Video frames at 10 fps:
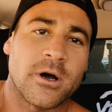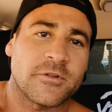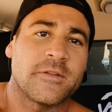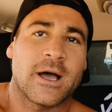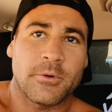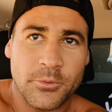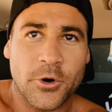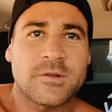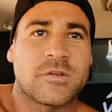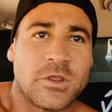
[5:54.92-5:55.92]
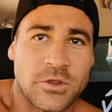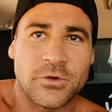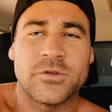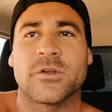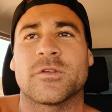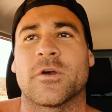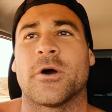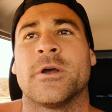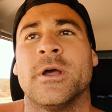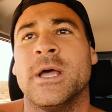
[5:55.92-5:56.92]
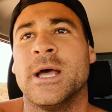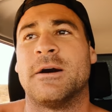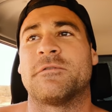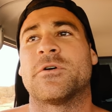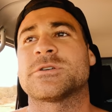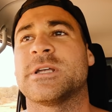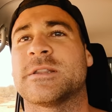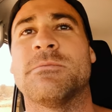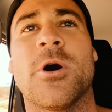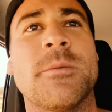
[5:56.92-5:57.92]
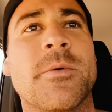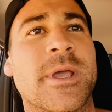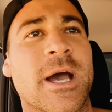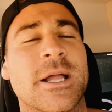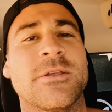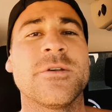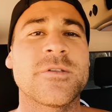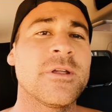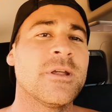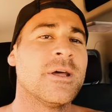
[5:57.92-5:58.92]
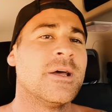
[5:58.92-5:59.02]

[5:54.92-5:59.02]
it off like that. We bought it to use it. So, unfortunately, at the moment, we can't use it.